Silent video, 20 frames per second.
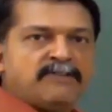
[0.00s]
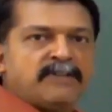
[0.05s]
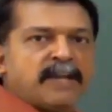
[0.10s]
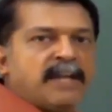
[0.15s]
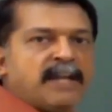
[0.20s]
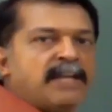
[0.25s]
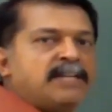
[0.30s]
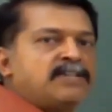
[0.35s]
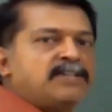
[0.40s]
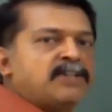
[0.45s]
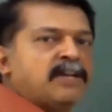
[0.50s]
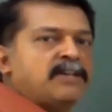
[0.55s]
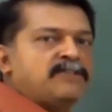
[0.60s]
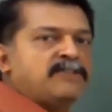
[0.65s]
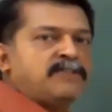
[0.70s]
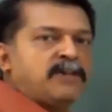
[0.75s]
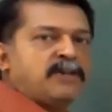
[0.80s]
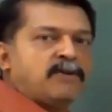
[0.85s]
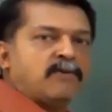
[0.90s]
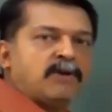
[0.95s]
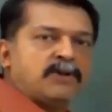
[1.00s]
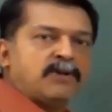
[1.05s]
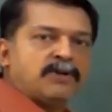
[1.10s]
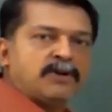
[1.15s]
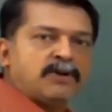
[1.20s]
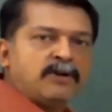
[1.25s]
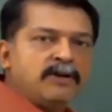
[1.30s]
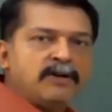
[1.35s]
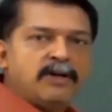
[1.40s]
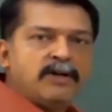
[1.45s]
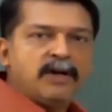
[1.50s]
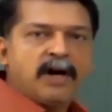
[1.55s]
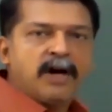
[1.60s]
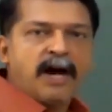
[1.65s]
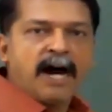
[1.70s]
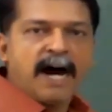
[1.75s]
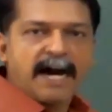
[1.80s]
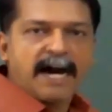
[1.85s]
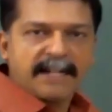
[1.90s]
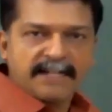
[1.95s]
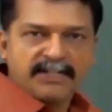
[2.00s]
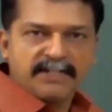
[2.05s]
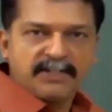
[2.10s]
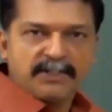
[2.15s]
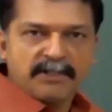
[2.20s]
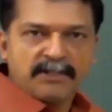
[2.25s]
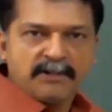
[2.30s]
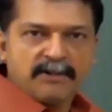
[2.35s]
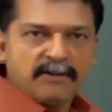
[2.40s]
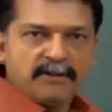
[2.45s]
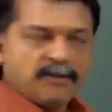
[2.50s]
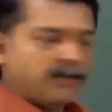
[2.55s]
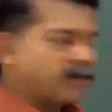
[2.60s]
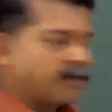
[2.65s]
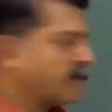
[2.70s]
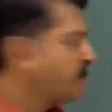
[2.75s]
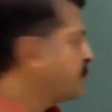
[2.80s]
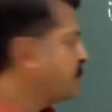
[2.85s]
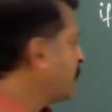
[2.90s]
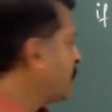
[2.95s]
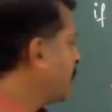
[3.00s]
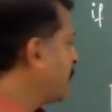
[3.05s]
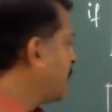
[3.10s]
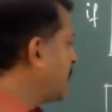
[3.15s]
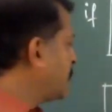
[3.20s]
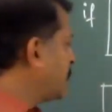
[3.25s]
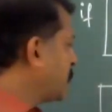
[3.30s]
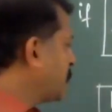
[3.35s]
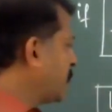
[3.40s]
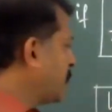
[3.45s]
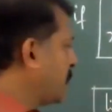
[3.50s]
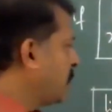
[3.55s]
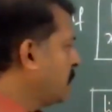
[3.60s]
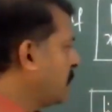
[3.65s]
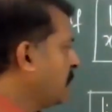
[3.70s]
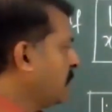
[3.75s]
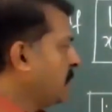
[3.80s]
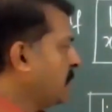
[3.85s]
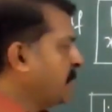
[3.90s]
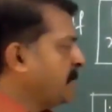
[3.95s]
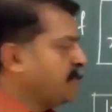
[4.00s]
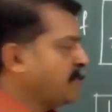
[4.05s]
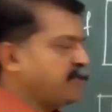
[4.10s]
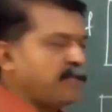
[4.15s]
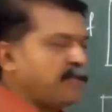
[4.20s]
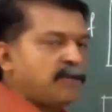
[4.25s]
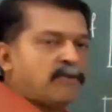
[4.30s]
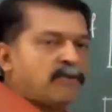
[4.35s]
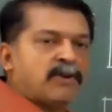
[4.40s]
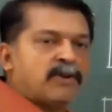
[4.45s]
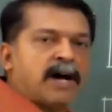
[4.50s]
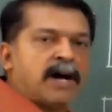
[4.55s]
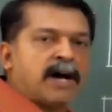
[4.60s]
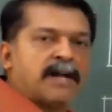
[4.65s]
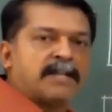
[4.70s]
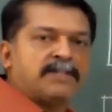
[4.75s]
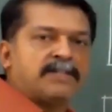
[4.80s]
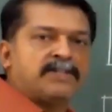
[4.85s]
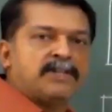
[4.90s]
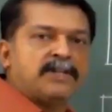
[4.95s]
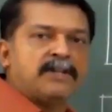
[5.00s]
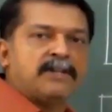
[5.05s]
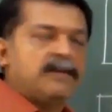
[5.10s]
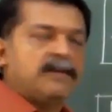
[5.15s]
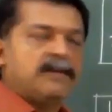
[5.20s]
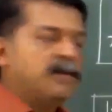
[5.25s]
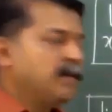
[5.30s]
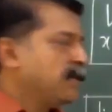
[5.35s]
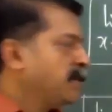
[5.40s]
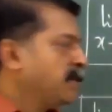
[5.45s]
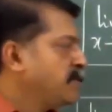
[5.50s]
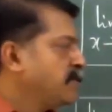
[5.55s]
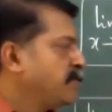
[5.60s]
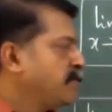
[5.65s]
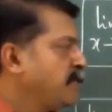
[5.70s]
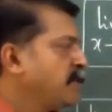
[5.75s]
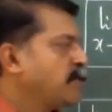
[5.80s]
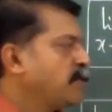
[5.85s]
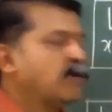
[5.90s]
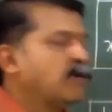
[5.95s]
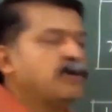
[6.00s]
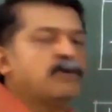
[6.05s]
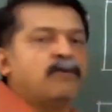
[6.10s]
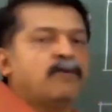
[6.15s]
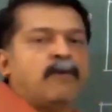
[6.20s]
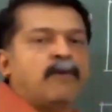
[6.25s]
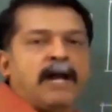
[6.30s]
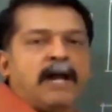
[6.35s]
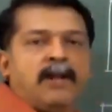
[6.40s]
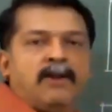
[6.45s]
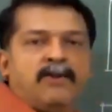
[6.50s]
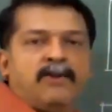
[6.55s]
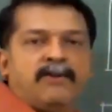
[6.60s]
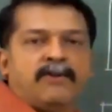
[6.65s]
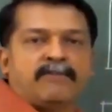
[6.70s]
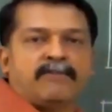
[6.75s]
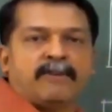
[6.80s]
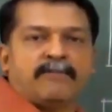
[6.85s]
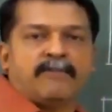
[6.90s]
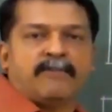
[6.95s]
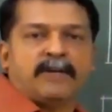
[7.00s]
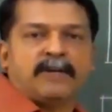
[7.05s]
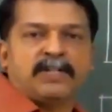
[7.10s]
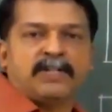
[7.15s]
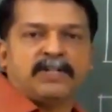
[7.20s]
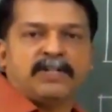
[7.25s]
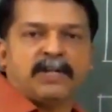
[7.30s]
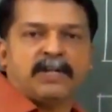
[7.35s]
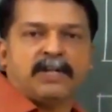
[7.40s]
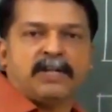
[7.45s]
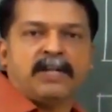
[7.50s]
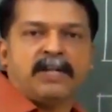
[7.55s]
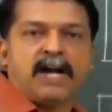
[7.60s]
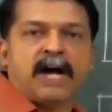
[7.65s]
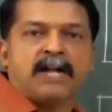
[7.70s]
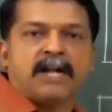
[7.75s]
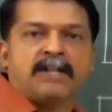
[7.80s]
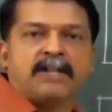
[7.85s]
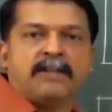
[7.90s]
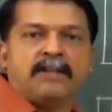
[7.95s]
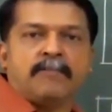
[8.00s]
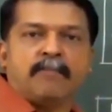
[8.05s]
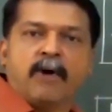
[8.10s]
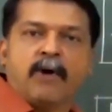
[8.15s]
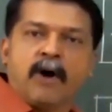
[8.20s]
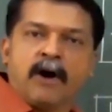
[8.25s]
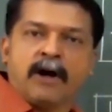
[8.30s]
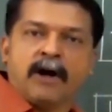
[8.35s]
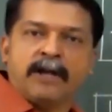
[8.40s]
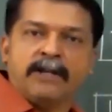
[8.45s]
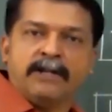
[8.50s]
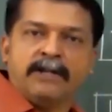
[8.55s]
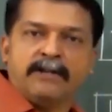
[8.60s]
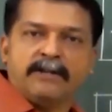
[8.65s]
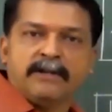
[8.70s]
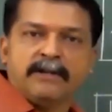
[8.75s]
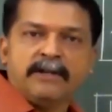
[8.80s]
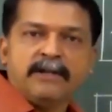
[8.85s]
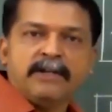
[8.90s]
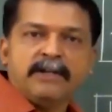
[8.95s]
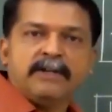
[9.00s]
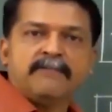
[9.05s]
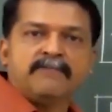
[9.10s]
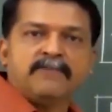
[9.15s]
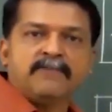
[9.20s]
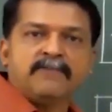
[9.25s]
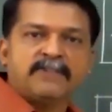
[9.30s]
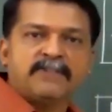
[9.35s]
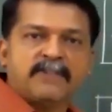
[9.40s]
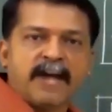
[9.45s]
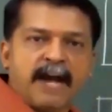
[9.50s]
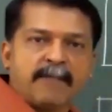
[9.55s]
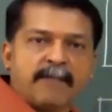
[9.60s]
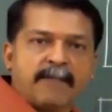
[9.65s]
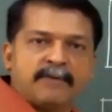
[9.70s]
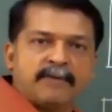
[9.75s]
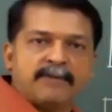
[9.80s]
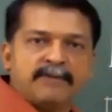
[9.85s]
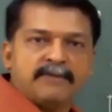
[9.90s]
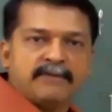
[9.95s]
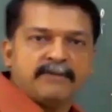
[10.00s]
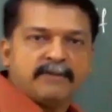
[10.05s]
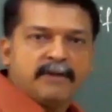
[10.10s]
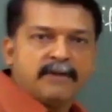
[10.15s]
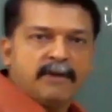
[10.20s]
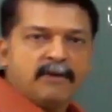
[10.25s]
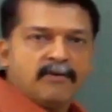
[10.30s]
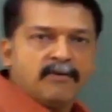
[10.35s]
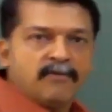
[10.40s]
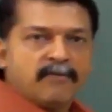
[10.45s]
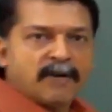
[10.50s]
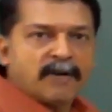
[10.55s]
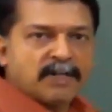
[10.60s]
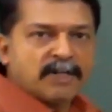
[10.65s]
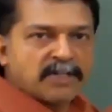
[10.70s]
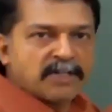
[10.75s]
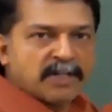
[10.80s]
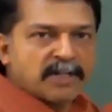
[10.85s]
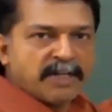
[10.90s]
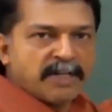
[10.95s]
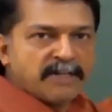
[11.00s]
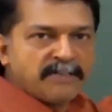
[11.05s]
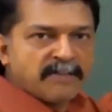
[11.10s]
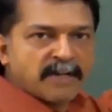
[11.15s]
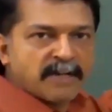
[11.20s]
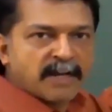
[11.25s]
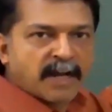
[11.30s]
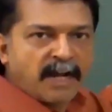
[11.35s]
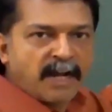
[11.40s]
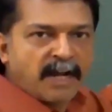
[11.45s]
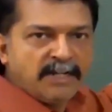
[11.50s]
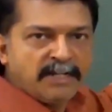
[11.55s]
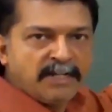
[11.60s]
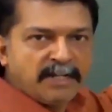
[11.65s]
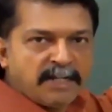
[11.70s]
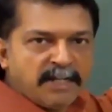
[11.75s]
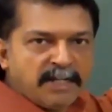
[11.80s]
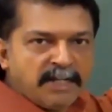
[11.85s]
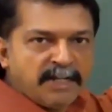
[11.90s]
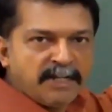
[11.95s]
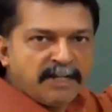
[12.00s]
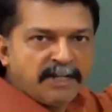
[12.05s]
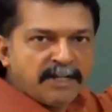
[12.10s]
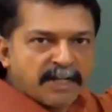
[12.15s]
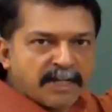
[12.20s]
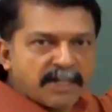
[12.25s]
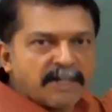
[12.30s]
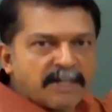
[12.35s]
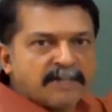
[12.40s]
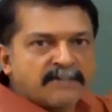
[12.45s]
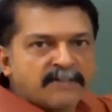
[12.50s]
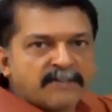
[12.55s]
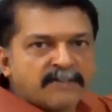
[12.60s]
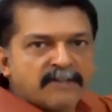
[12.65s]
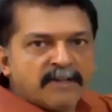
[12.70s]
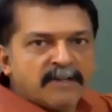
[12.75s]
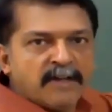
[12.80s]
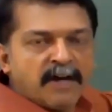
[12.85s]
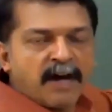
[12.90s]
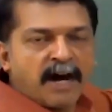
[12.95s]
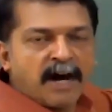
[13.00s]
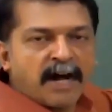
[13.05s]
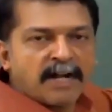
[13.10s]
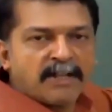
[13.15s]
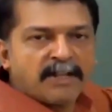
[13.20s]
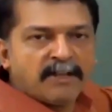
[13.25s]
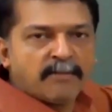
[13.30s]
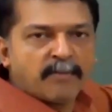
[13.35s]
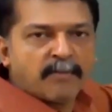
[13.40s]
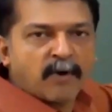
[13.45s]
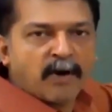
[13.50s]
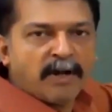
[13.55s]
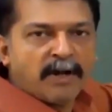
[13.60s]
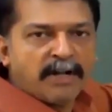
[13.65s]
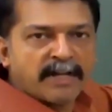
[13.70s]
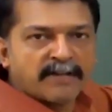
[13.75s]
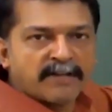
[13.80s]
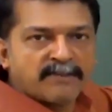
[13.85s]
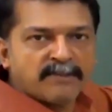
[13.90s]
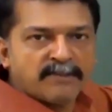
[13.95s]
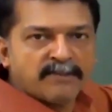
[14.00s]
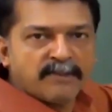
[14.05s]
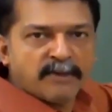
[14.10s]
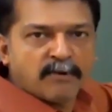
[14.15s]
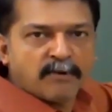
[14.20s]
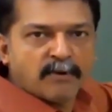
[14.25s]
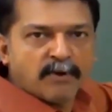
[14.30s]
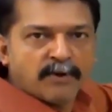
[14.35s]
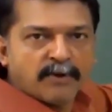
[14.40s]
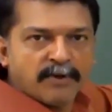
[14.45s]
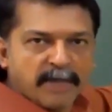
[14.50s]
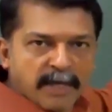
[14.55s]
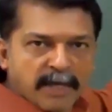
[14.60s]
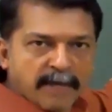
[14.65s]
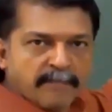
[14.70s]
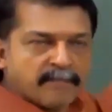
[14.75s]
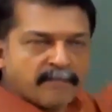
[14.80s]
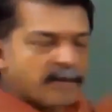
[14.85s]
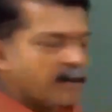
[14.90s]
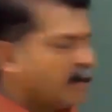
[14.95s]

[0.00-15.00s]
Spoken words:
LHL is equal to RHL. You can say LHL is equal to RHL is equal to value of the function at the point. If this happens, function is continuous at the point x is equal to A.